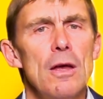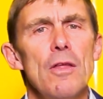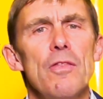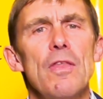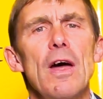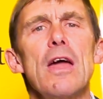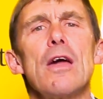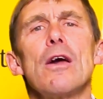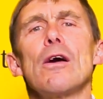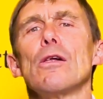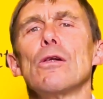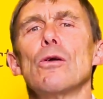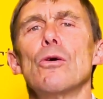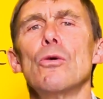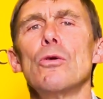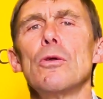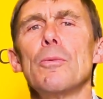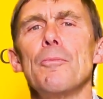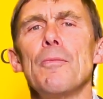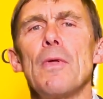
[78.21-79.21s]
They
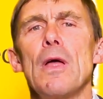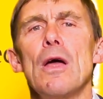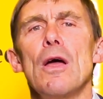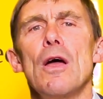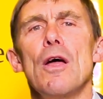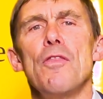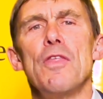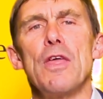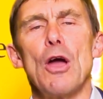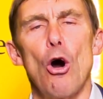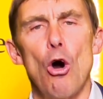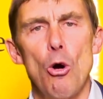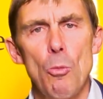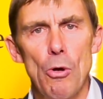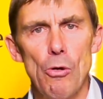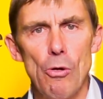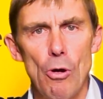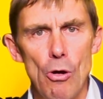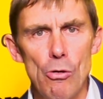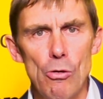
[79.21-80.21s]
include the
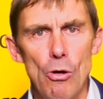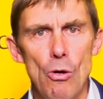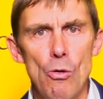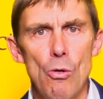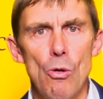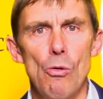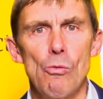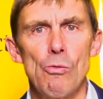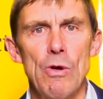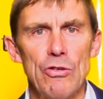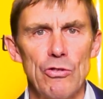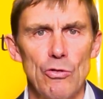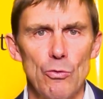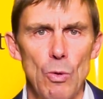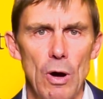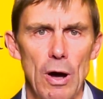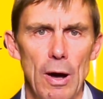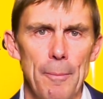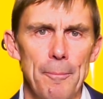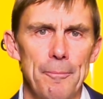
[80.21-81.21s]
Omaroro
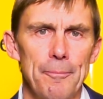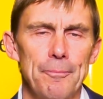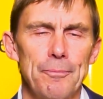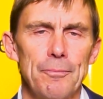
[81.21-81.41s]
Reservoir,